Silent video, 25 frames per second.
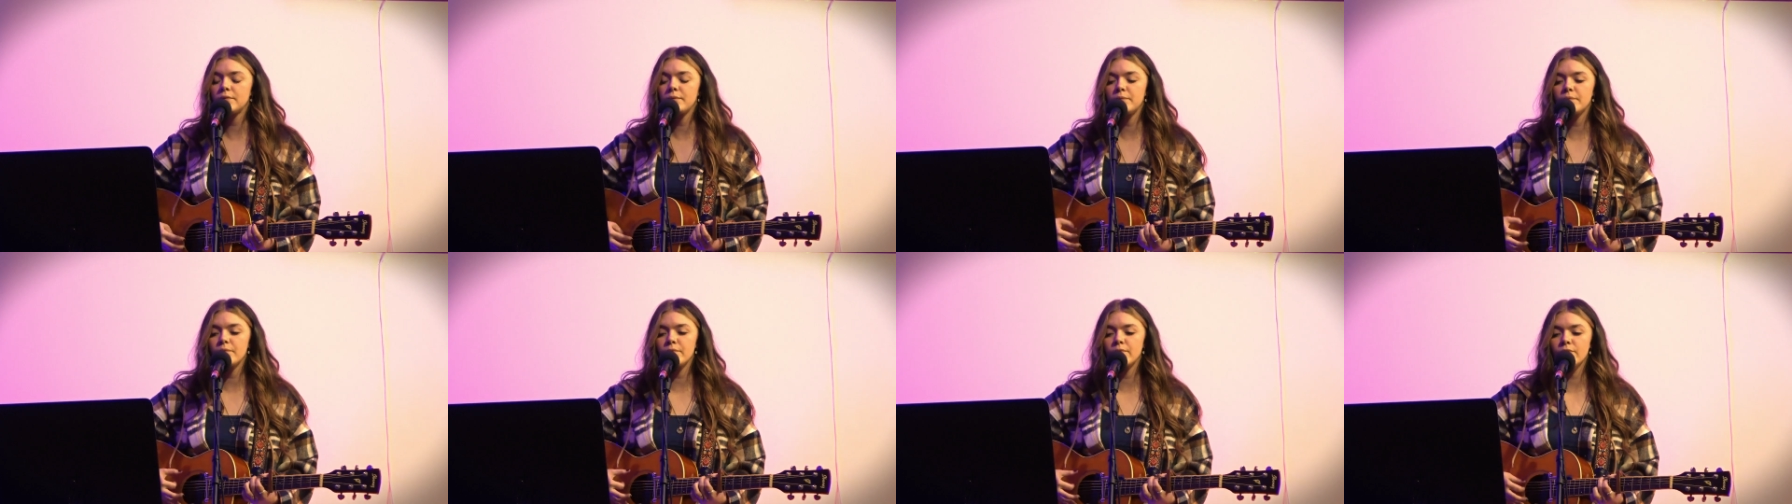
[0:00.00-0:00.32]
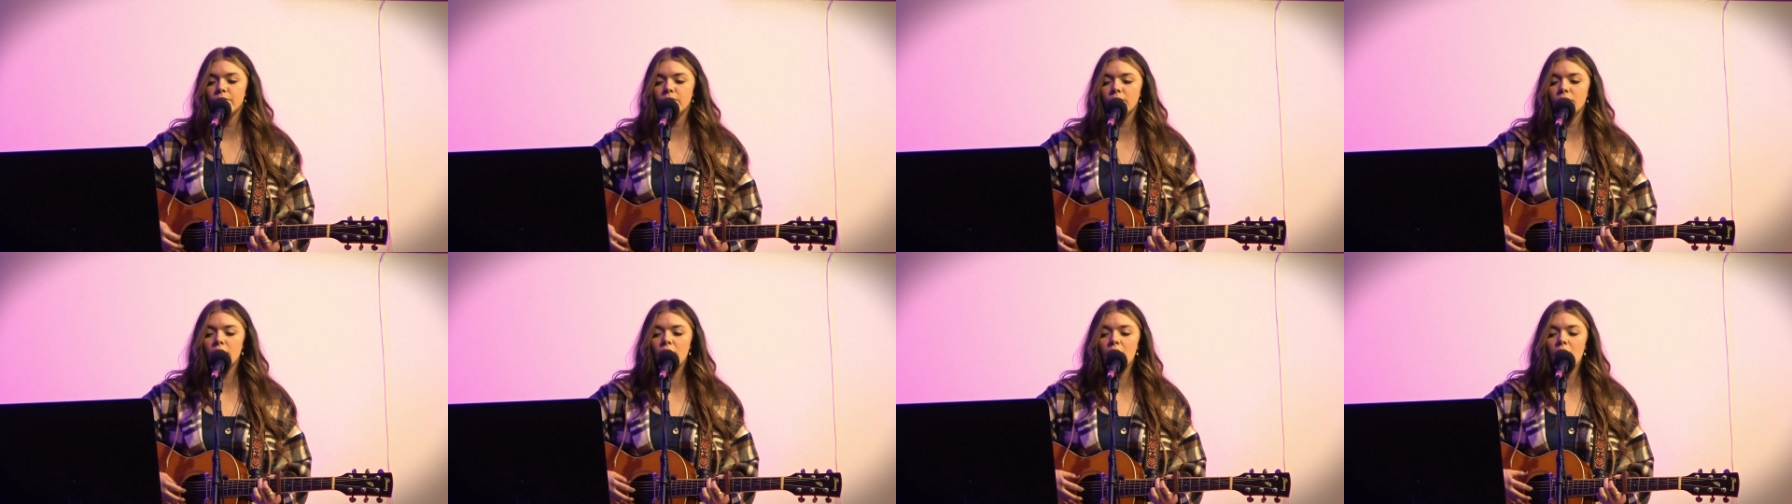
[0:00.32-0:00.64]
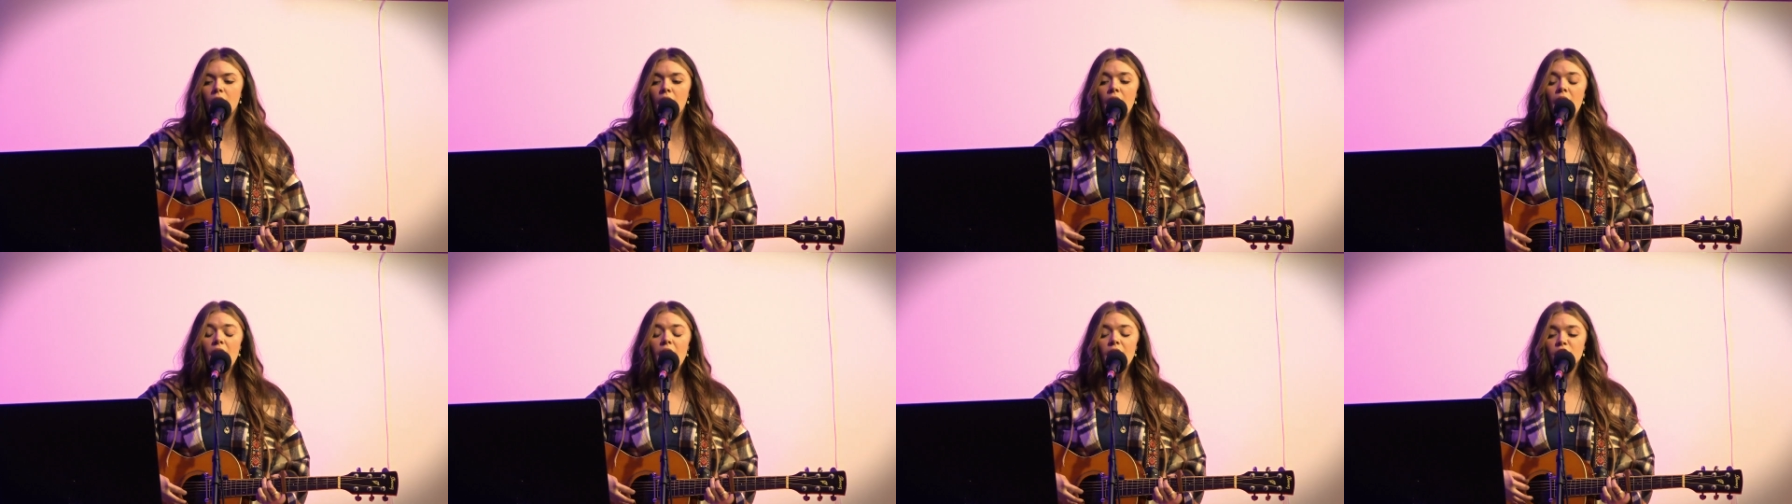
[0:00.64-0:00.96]

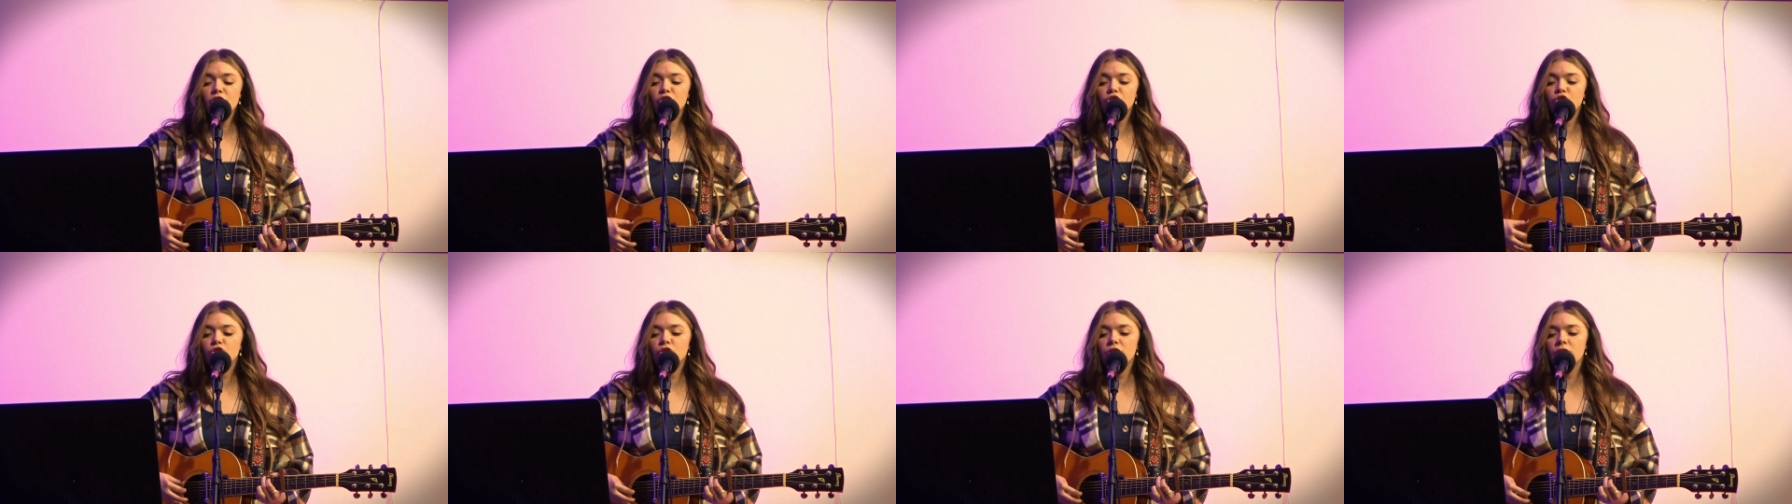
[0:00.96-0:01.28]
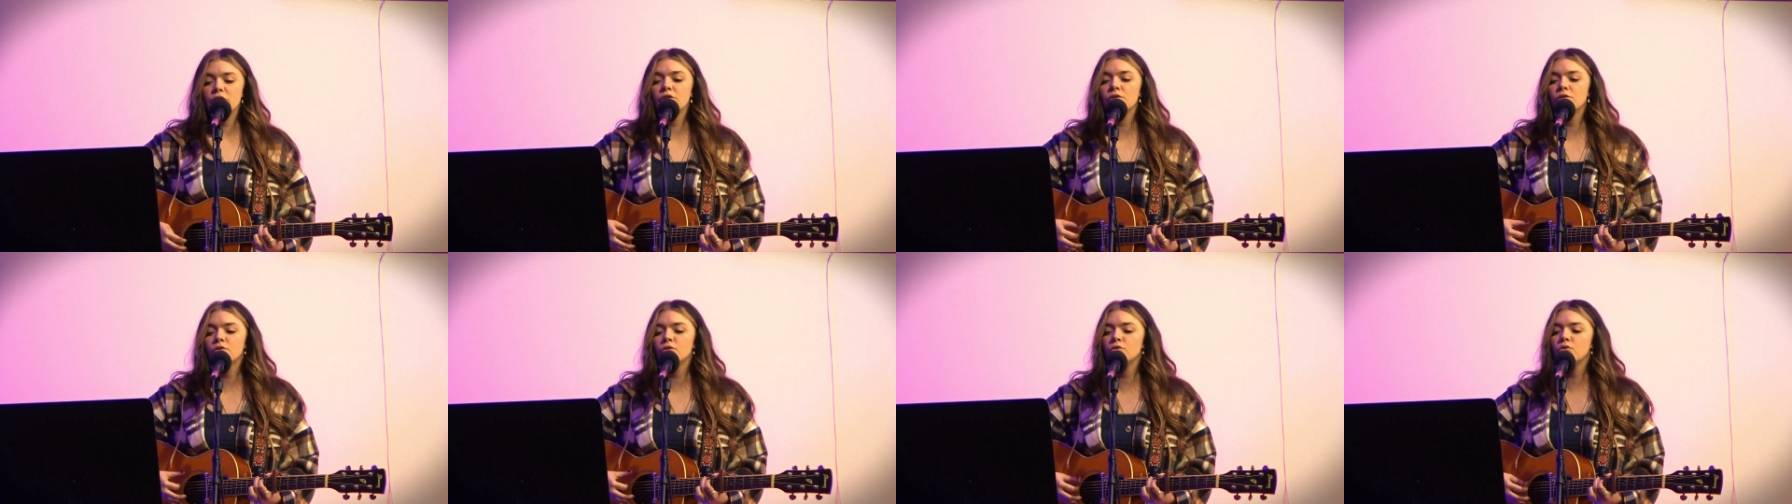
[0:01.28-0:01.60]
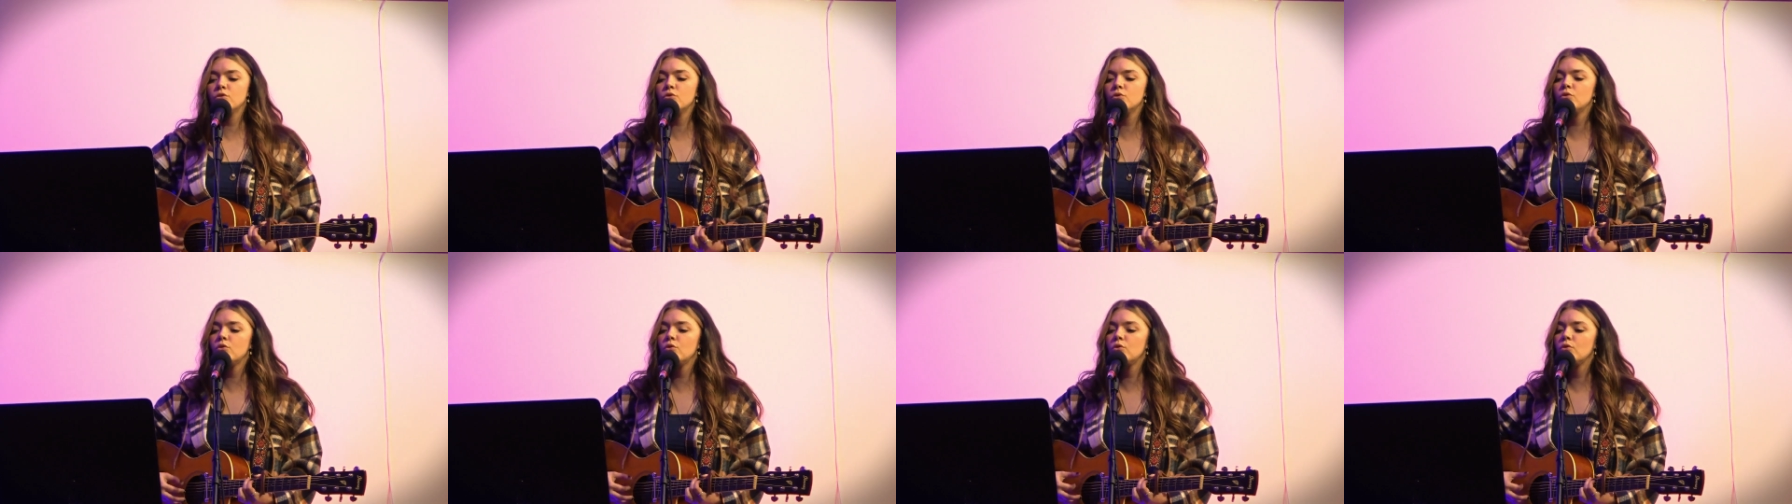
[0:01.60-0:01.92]
A
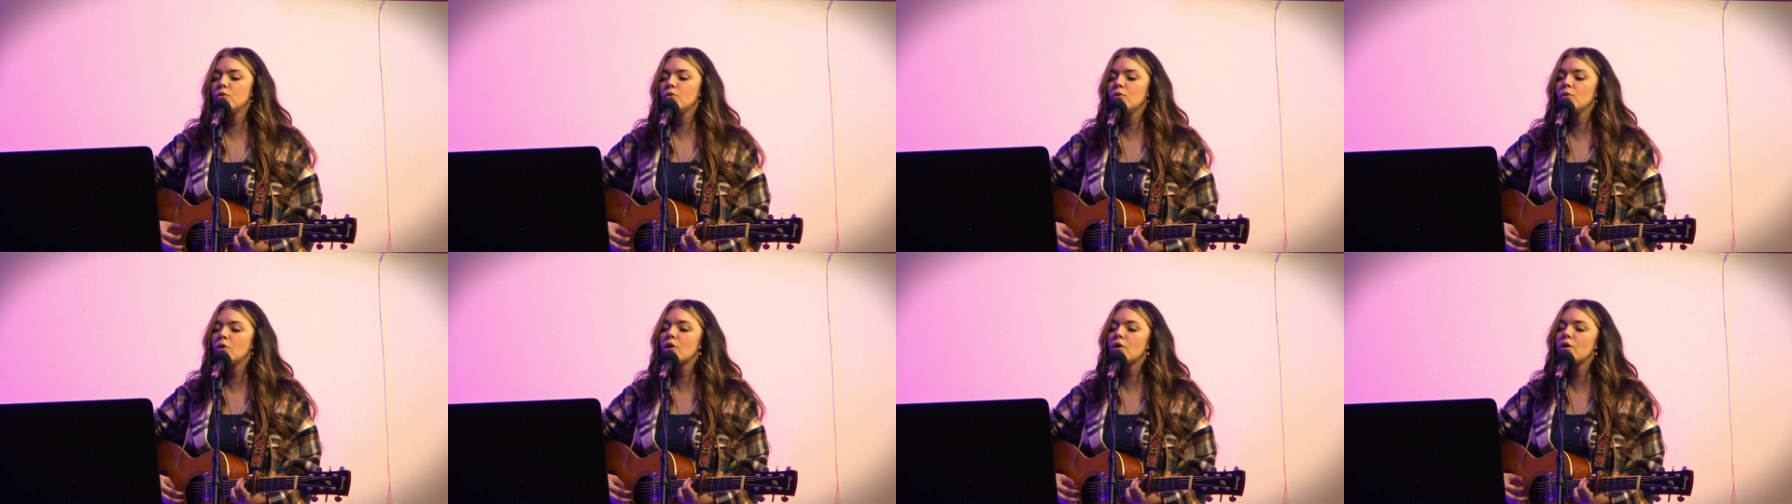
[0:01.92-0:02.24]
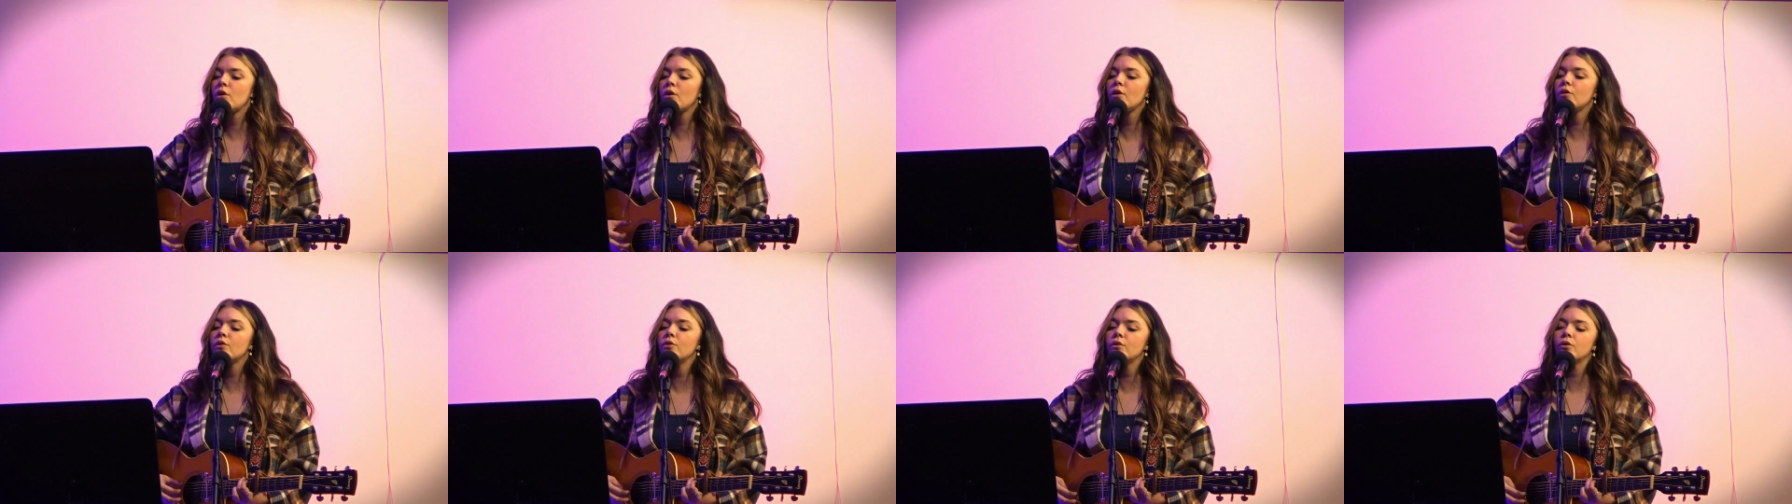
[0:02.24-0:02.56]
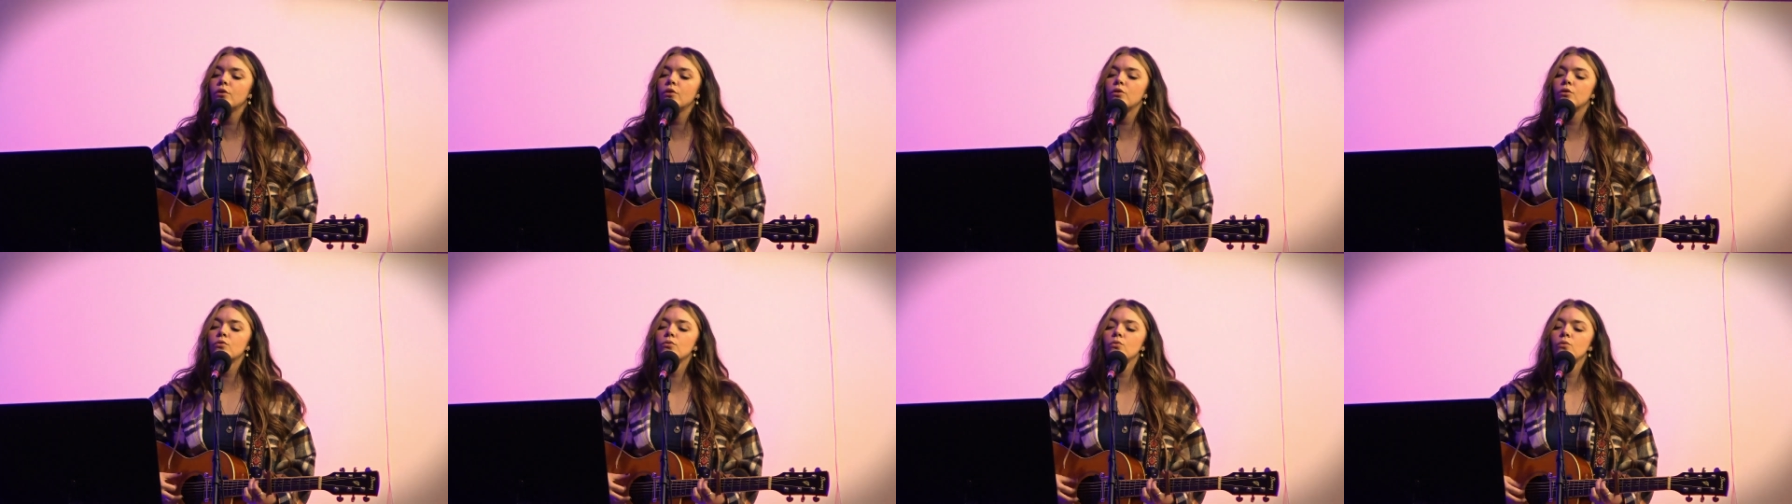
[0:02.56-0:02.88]
single
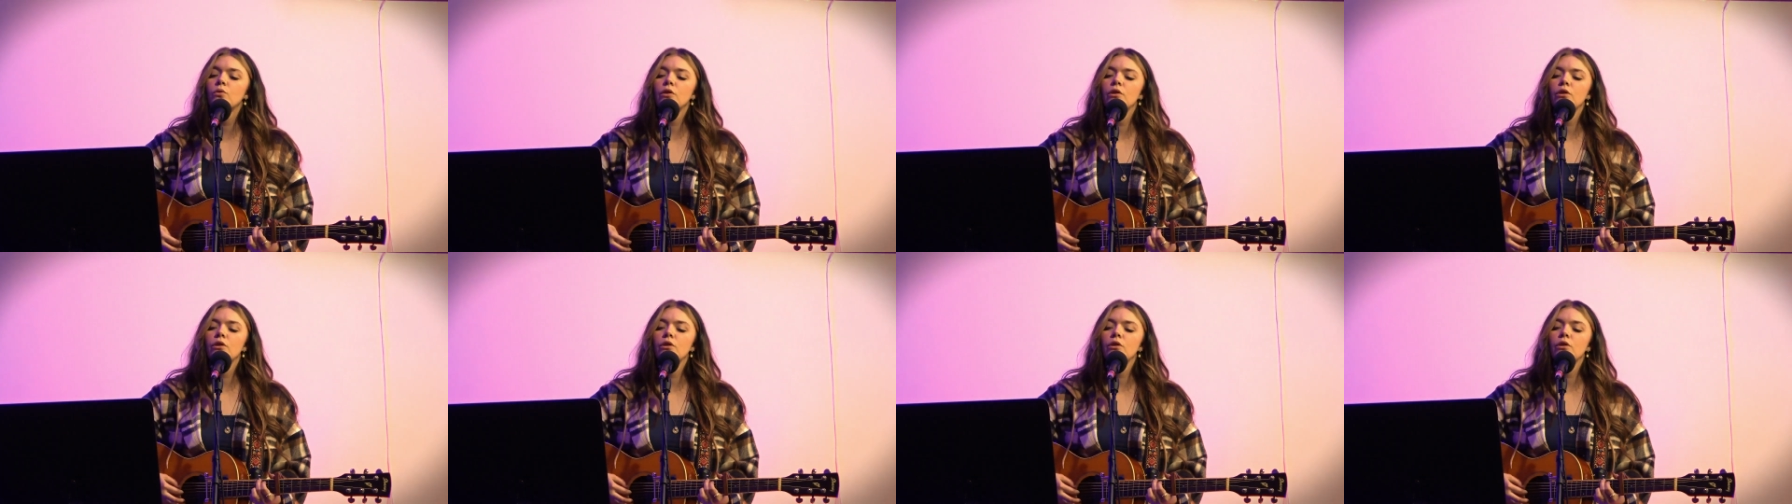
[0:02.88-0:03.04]
word